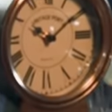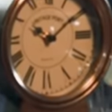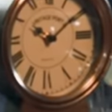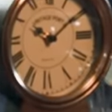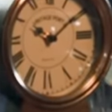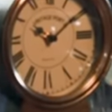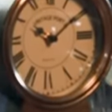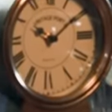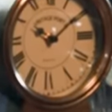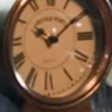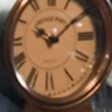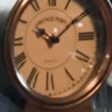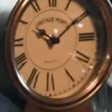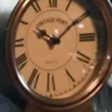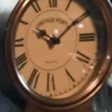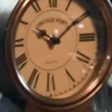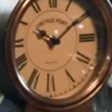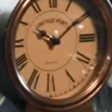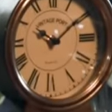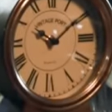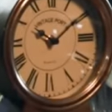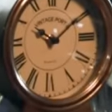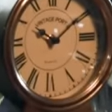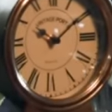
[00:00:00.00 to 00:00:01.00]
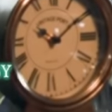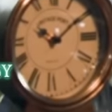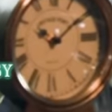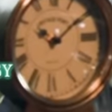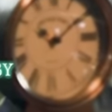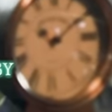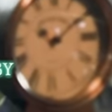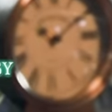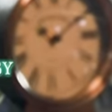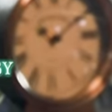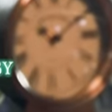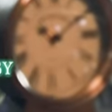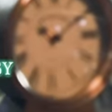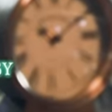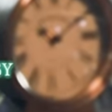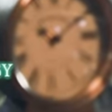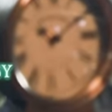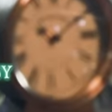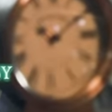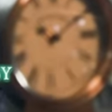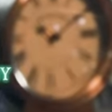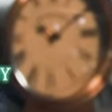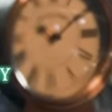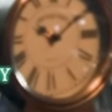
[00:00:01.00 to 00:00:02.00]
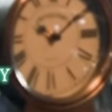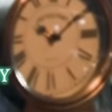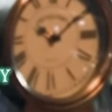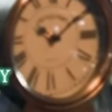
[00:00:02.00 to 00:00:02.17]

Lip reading: This person isn't speaking.